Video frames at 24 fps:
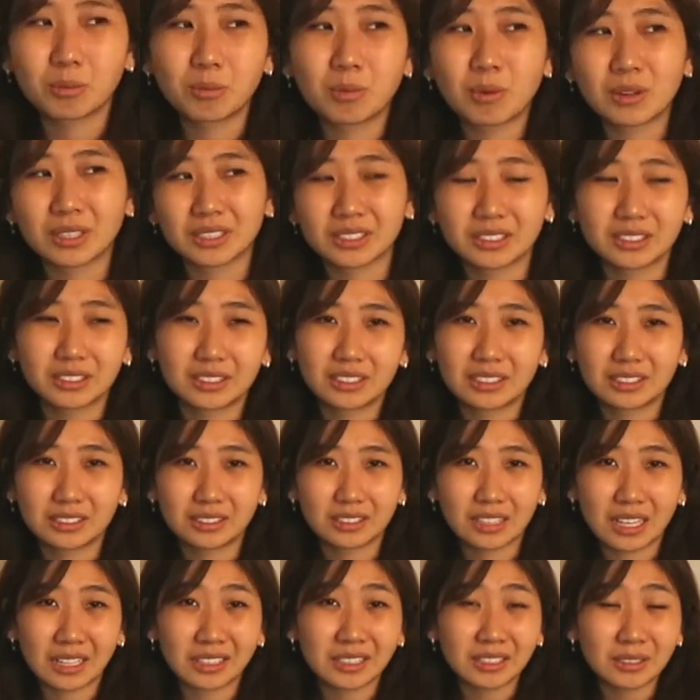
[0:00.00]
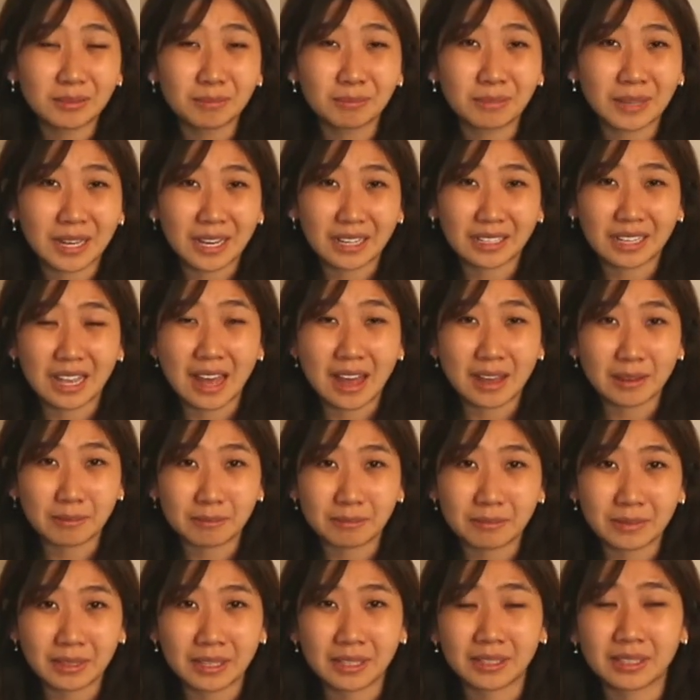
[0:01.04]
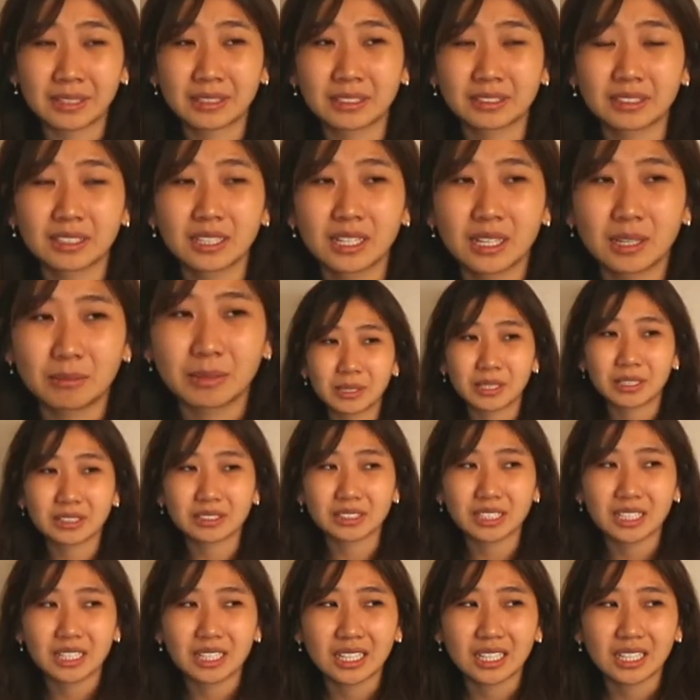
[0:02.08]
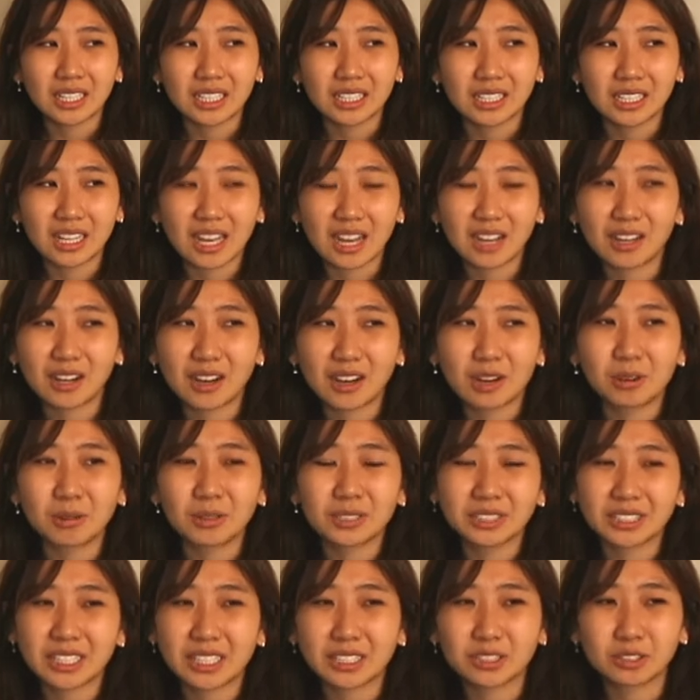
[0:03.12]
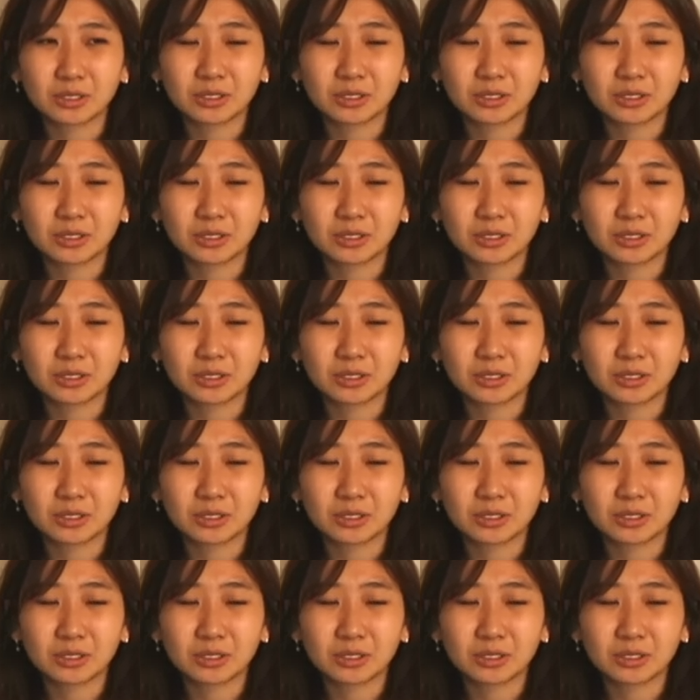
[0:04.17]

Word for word: what an impact can I make? Because I always like